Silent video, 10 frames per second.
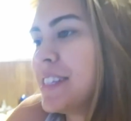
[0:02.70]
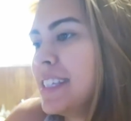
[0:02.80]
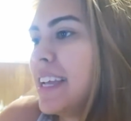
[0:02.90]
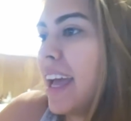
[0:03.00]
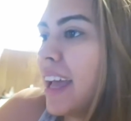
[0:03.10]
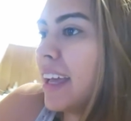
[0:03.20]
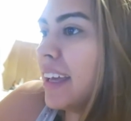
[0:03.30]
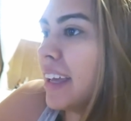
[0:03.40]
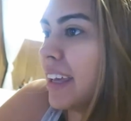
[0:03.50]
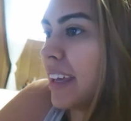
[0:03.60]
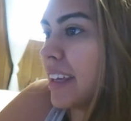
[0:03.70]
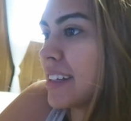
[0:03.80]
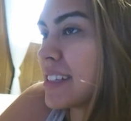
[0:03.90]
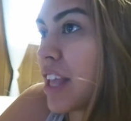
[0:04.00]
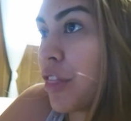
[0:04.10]
So today
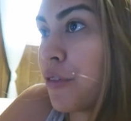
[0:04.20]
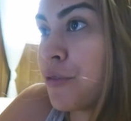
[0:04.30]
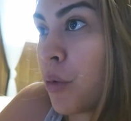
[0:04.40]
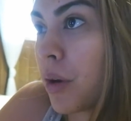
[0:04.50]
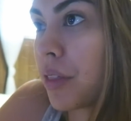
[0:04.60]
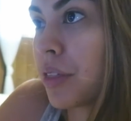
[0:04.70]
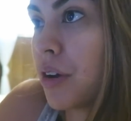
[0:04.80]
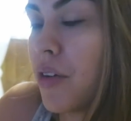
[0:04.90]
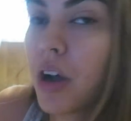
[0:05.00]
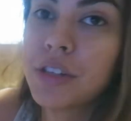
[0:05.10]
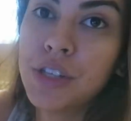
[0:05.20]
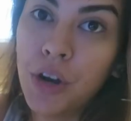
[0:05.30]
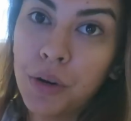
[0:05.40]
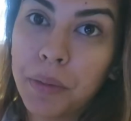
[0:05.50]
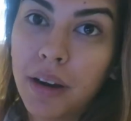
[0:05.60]
is the 4th of
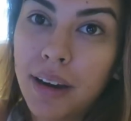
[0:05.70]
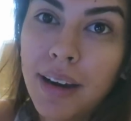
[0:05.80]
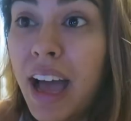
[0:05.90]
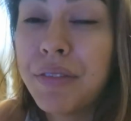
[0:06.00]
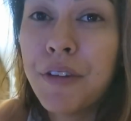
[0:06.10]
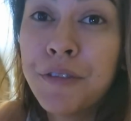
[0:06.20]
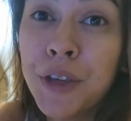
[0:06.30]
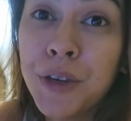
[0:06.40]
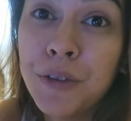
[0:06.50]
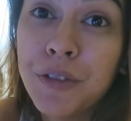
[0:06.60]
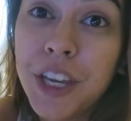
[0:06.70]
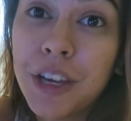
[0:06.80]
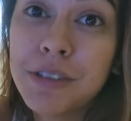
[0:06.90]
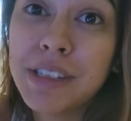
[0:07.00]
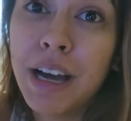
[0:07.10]
October. I have a few new
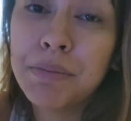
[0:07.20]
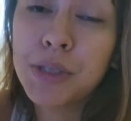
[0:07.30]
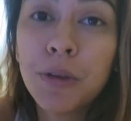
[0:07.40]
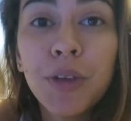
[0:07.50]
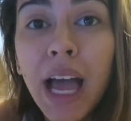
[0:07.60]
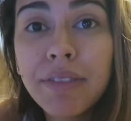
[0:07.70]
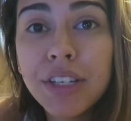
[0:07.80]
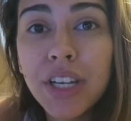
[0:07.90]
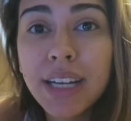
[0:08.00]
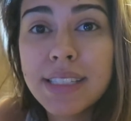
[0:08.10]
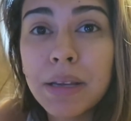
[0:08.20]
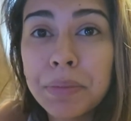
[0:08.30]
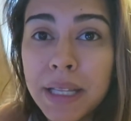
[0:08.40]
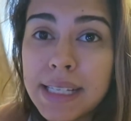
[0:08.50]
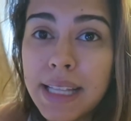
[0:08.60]
videos up, so if you haven't checked
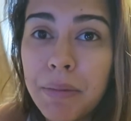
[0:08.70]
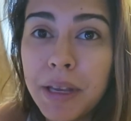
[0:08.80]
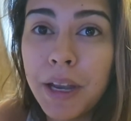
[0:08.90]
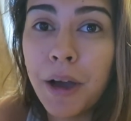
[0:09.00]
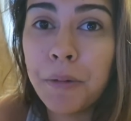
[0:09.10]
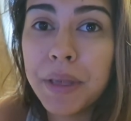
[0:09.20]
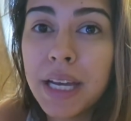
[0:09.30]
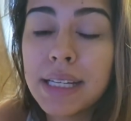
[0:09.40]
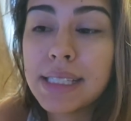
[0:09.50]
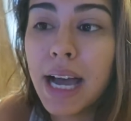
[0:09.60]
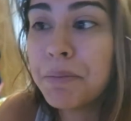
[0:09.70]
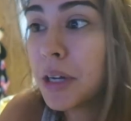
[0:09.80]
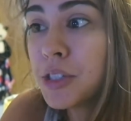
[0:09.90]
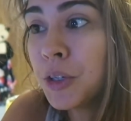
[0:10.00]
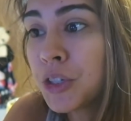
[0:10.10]
it, please let me know because I'm
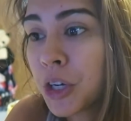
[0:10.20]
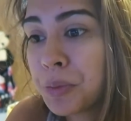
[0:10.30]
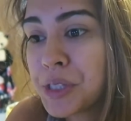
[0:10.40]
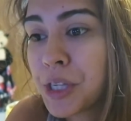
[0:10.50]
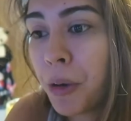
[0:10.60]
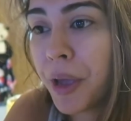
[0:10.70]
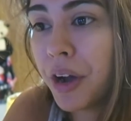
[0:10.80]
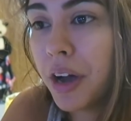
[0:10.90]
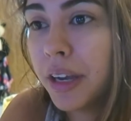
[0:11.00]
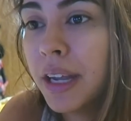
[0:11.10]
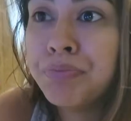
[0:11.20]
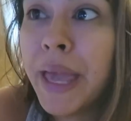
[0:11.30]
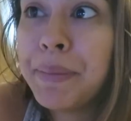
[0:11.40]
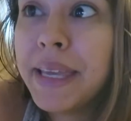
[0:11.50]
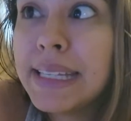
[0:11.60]
not too sure what's going on.
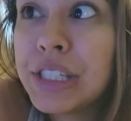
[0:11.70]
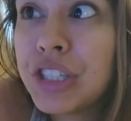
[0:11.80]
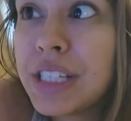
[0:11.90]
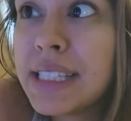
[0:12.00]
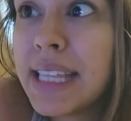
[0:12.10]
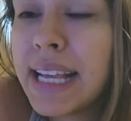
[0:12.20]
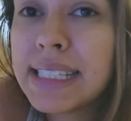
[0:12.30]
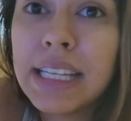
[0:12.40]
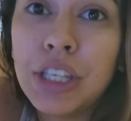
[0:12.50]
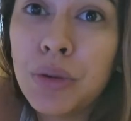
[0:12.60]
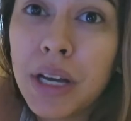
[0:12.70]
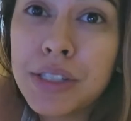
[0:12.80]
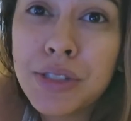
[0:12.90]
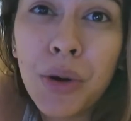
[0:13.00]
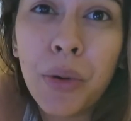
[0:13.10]
Maybe it's just things that you
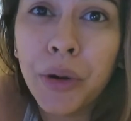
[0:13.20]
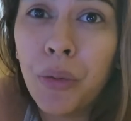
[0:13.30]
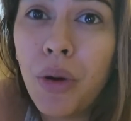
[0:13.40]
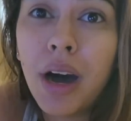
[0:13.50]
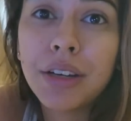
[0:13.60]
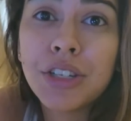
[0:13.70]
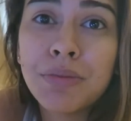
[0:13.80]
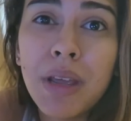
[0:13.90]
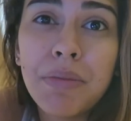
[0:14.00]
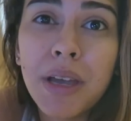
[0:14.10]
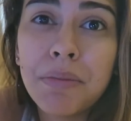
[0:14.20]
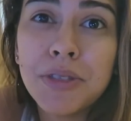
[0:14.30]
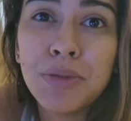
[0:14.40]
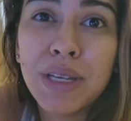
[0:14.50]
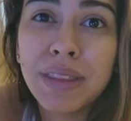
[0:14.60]
guys don't want to watch. Maybe I'm
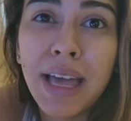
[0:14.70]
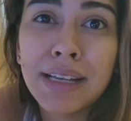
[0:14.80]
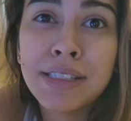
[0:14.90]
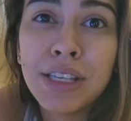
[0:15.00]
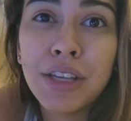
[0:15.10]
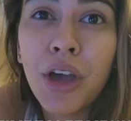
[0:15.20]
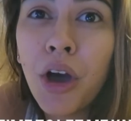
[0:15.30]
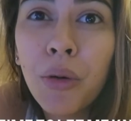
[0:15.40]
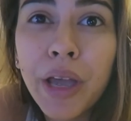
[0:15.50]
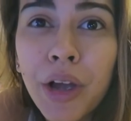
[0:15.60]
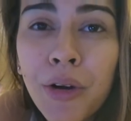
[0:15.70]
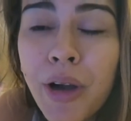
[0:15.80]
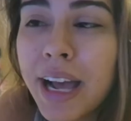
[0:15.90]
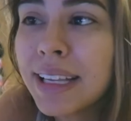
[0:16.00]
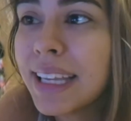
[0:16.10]
doing the SEO
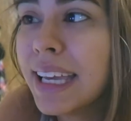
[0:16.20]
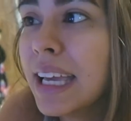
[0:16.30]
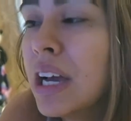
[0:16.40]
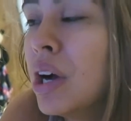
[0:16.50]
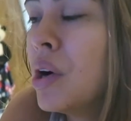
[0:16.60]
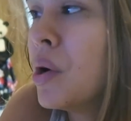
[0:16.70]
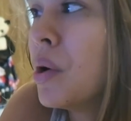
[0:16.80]
incorrectly,